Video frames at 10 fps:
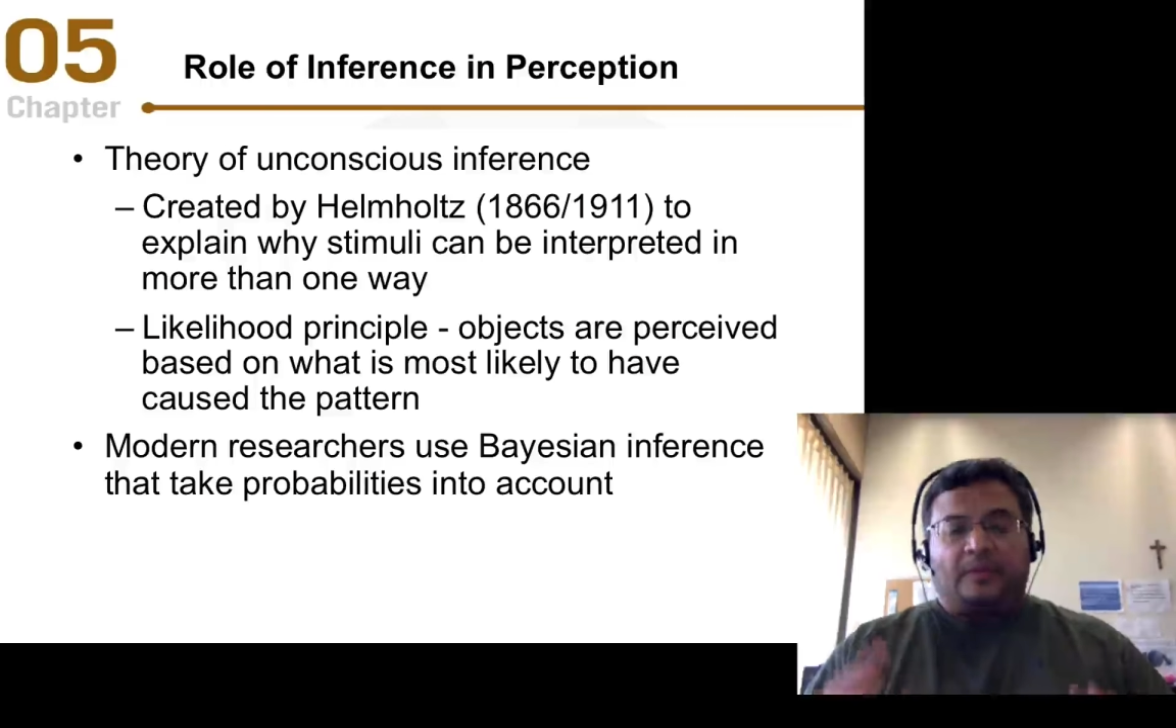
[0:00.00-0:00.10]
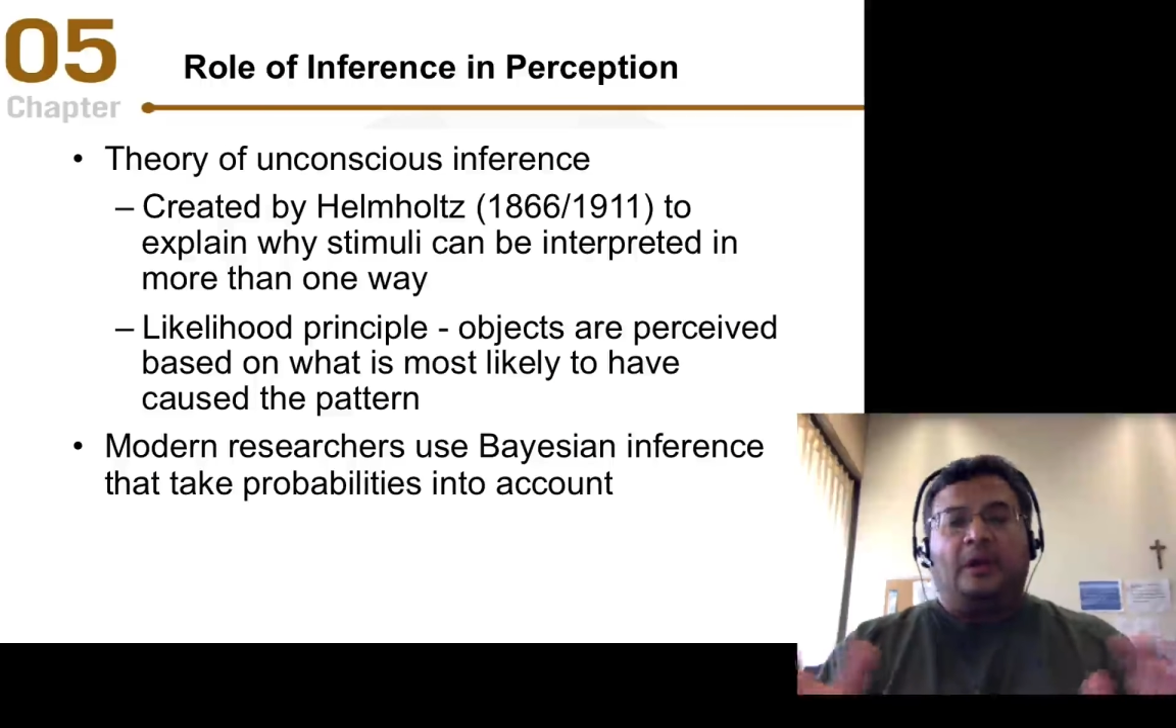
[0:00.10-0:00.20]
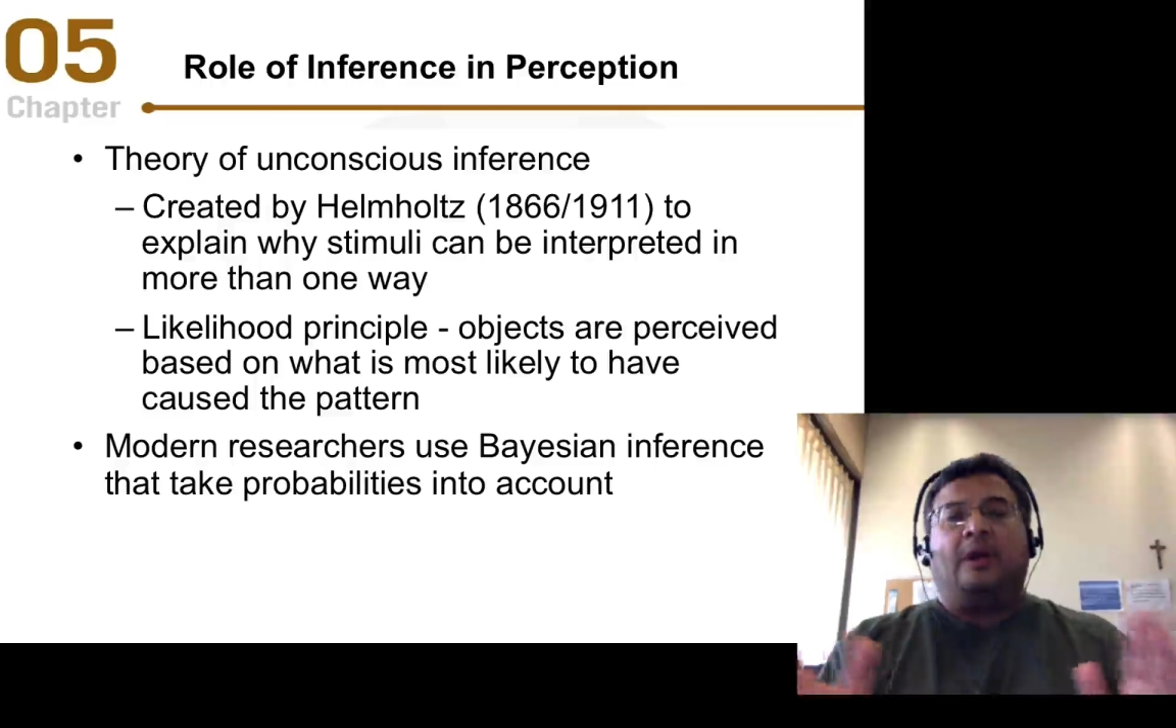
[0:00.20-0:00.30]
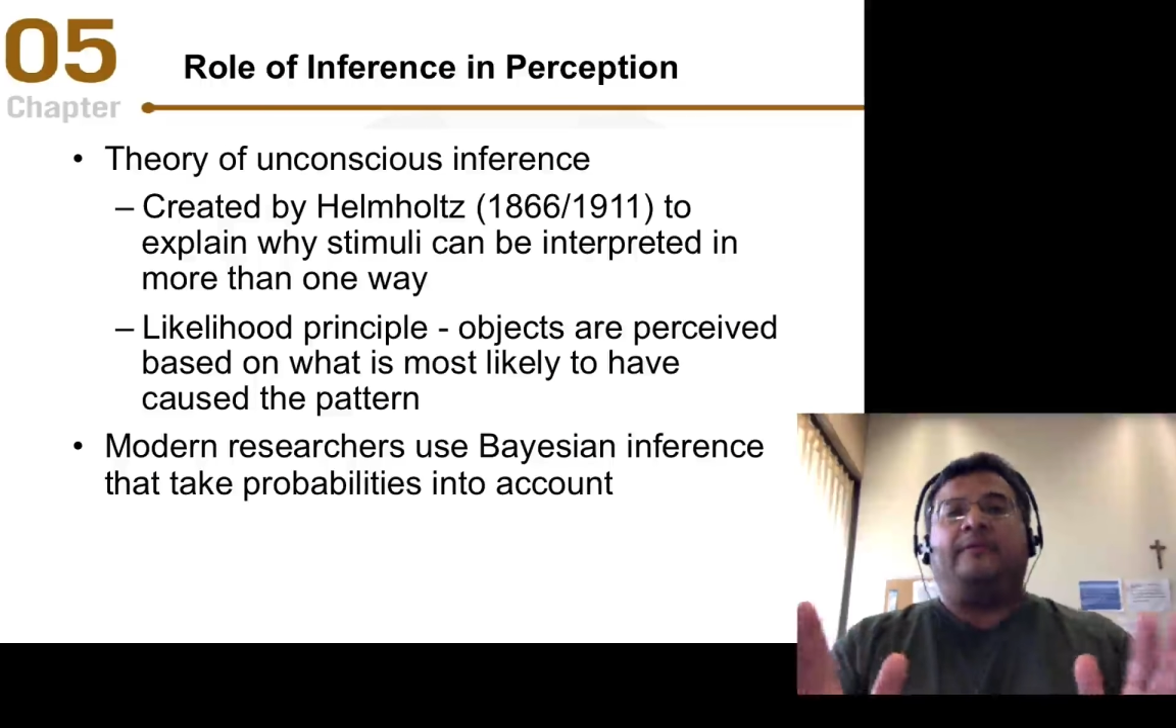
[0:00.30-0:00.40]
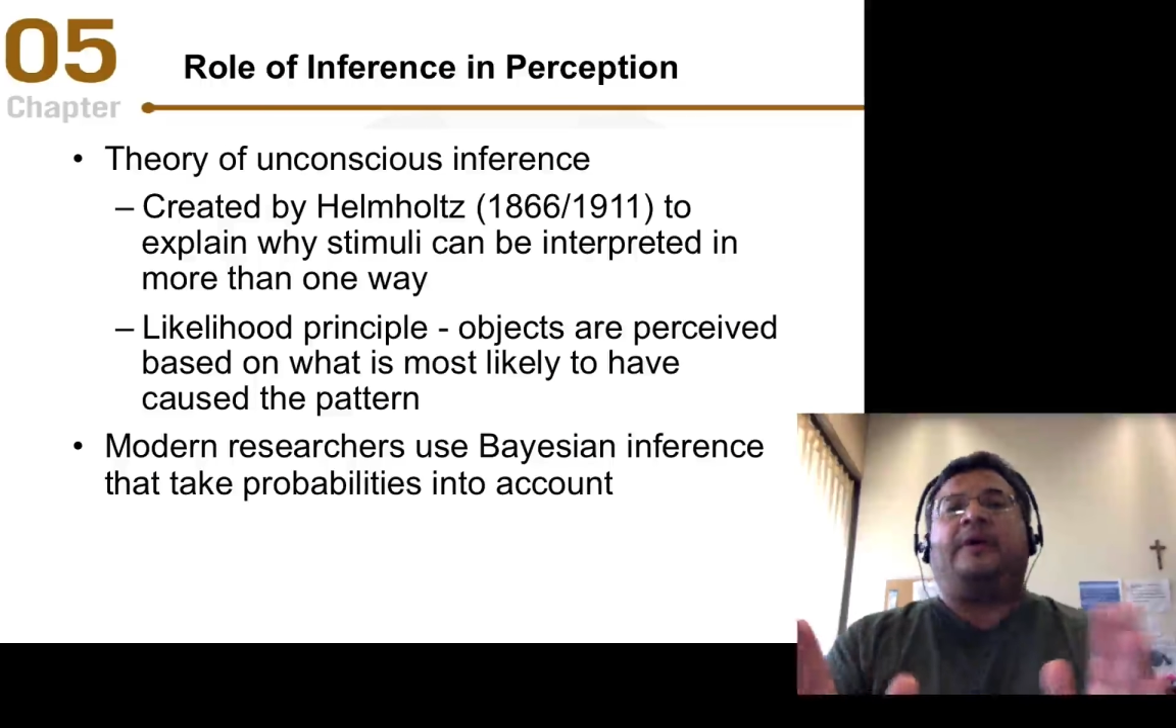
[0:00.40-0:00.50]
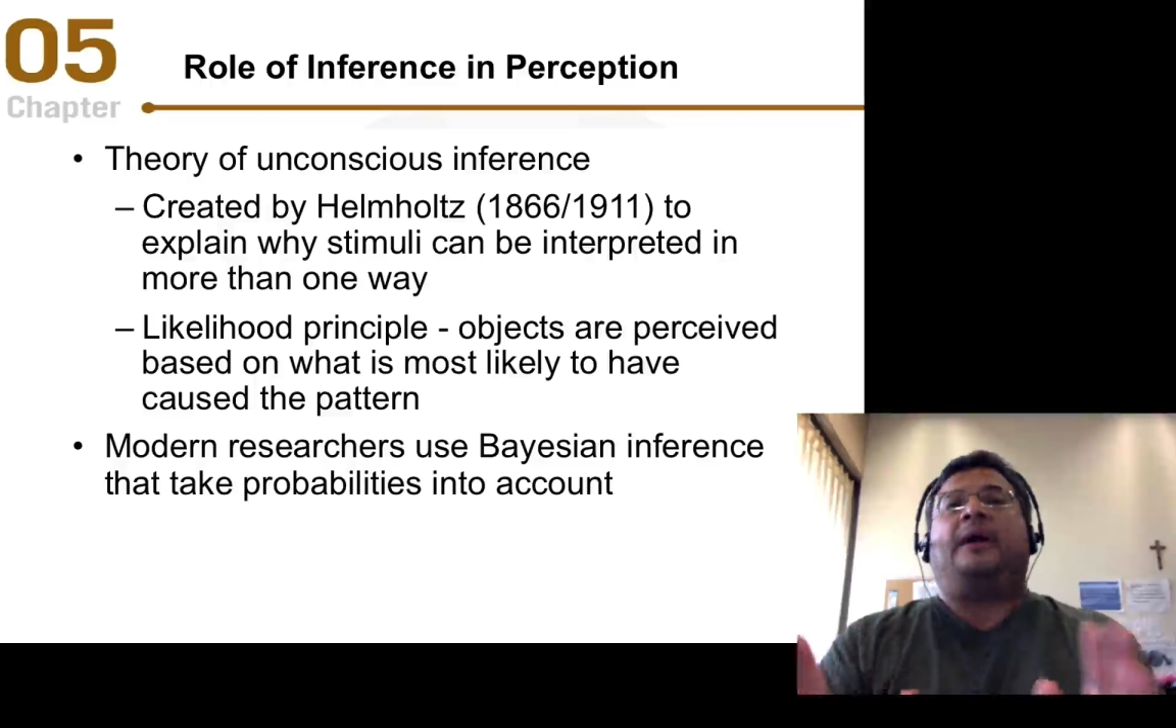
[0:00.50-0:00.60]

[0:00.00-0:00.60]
of